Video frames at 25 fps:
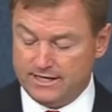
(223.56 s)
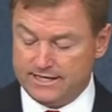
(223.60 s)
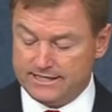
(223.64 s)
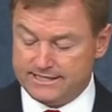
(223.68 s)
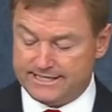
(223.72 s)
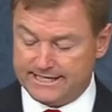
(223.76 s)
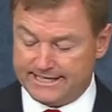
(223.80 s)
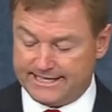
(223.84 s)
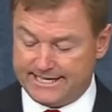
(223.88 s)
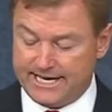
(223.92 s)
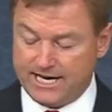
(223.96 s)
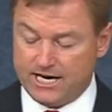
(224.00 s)

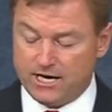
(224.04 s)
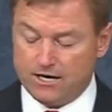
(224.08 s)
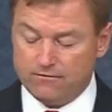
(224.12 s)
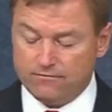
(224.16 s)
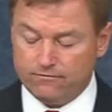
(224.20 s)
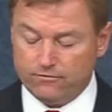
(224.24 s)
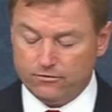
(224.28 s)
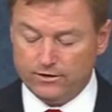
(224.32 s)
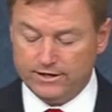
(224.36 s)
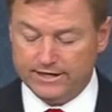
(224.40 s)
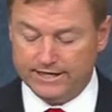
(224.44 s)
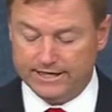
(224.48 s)
"To care
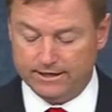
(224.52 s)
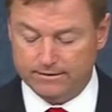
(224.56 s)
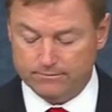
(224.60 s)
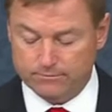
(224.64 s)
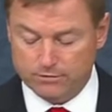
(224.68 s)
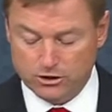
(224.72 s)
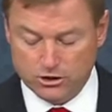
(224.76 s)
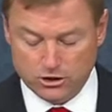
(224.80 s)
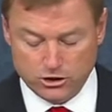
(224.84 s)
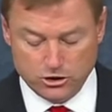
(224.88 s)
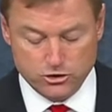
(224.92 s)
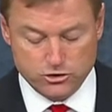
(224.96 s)
for him
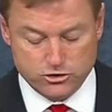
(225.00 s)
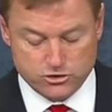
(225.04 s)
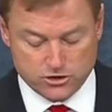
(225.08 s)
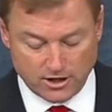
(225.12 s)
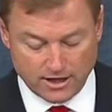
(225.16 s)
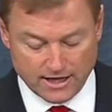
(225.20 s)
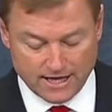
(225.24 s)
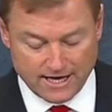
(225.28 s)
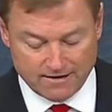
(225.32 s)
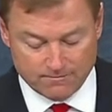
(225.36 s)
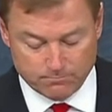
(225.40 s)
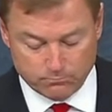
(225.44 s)
who
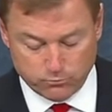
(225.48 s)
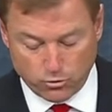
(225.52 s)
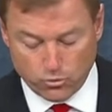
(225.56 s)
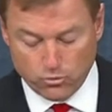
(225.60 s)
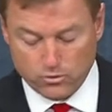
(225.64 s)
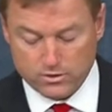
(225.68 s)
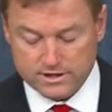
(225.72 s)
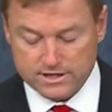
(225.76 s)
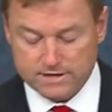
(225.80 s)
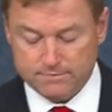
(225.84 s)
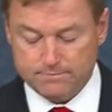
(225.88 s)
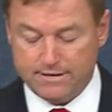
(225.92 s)
shall have
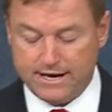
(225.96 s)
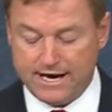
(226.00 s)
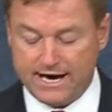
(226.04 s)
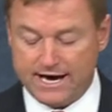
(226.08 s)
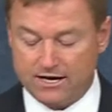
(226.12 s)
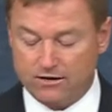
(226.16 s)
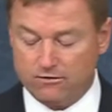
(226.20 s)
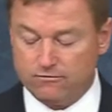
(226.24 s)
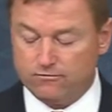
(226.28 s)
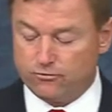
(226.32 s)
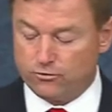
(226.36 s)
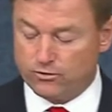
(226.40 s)
borne the
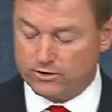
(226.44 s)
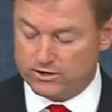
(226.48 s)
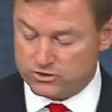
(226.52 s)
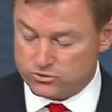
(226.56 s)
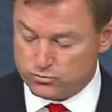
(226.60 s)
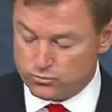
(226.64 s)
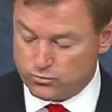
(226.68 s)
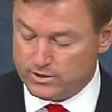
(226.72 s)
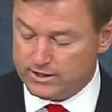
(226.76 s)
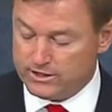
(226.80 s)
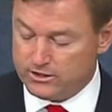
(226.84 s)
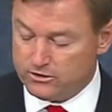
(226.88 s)
battle for
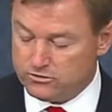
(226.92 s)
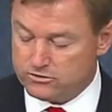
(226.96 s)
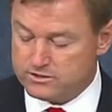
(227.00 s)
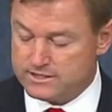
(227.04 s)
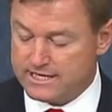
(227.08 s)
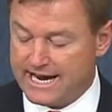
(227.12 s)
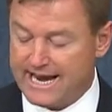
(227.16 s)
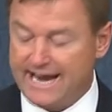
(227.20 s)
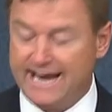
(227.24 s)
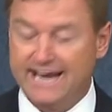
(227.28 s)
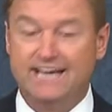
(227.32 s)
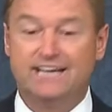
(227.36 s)
his widows
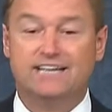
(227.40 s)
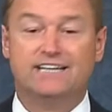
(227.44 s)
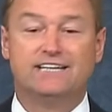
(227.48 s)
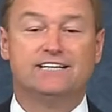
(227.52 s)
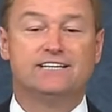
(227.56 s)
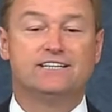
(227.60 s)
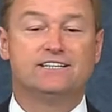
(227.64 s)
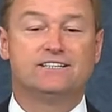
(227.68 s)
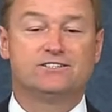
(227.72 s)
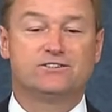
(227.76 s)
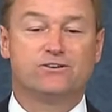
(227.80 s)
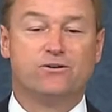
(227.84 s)
and
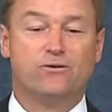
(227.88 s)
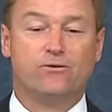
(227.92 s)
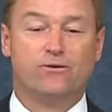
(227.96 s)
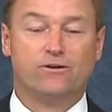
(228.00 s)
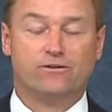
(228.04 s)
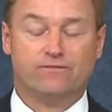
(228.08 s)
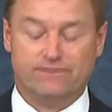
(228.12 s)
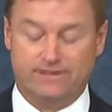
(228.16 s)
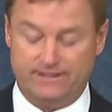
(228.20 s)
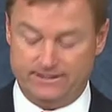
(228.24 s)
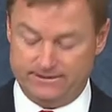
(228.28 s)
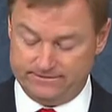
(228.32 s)
his
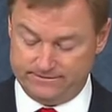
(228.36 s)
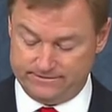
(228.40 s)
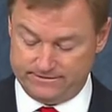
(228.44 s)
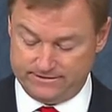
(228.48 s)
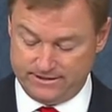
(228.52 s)
orphan."